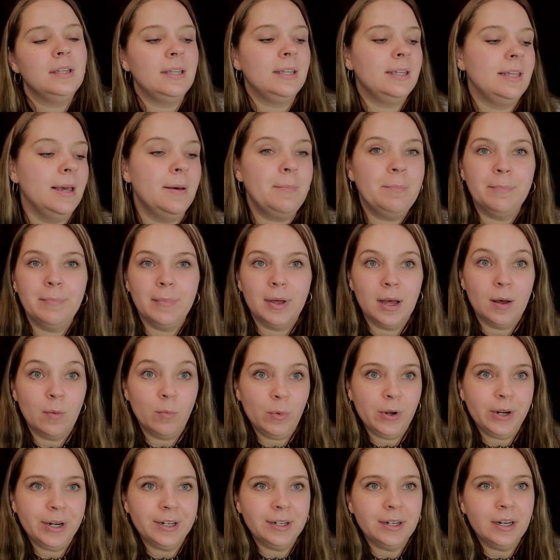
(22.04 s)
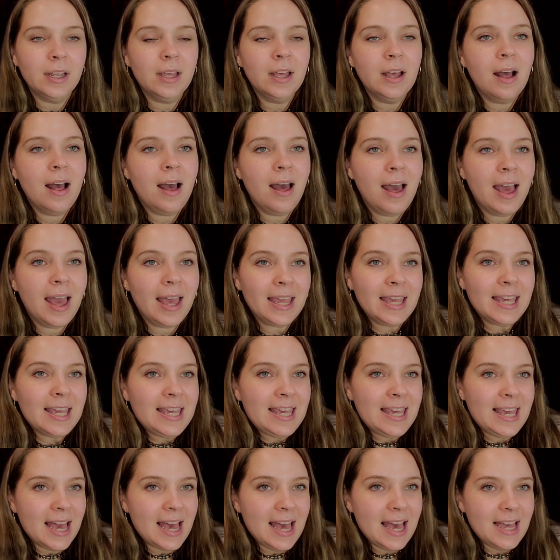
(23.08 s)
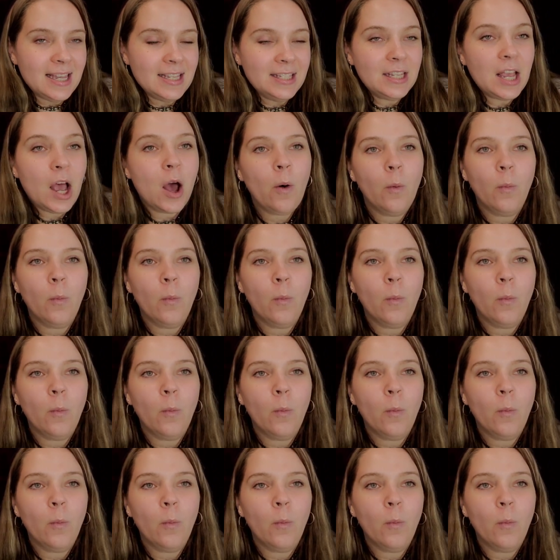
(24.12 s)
Yep, I'm weird. Guess